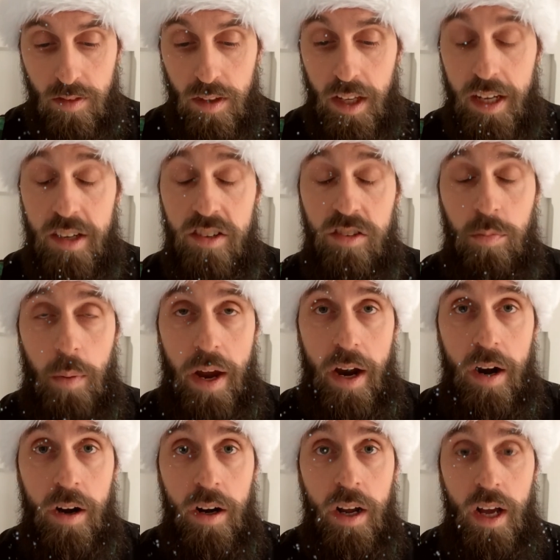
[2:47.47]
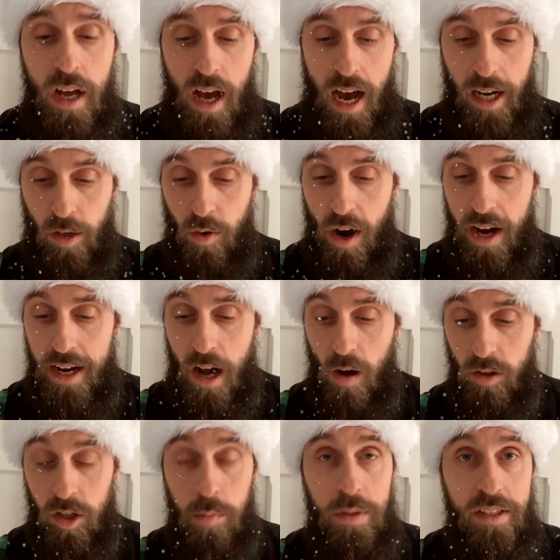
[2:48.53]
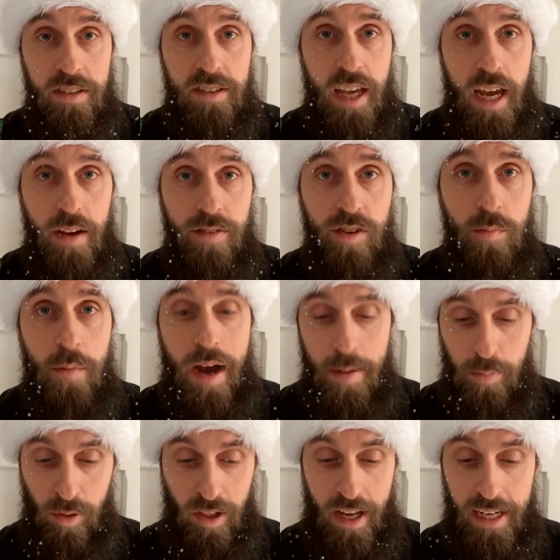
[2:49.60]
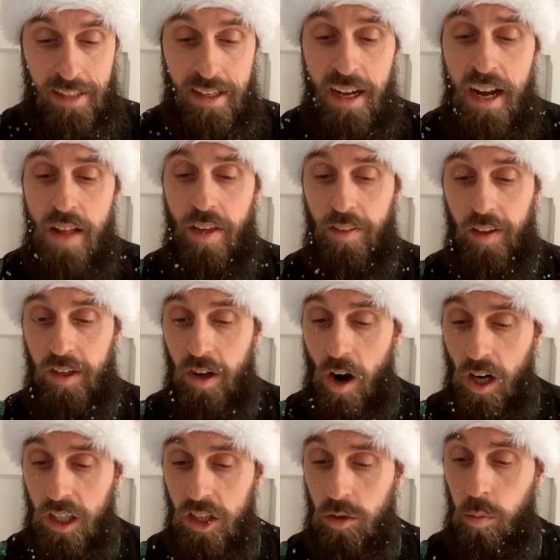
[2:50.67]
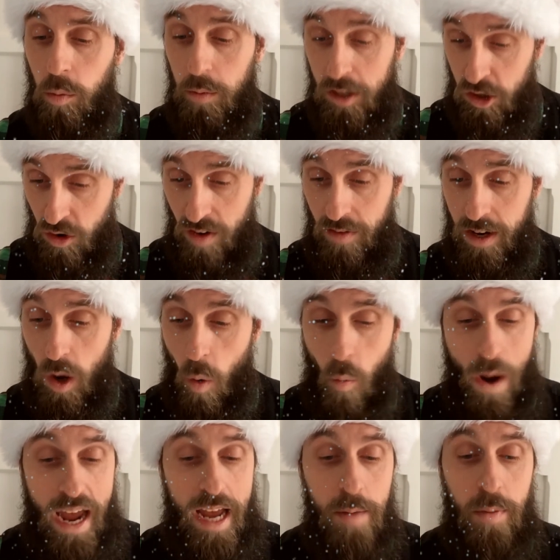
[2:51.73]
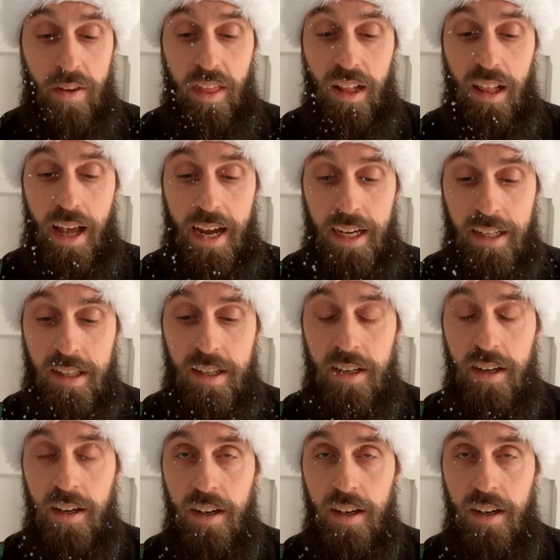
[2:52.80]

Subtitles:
In despair, I cried out to be saved from my plight, that the darkness would be driven away by the light.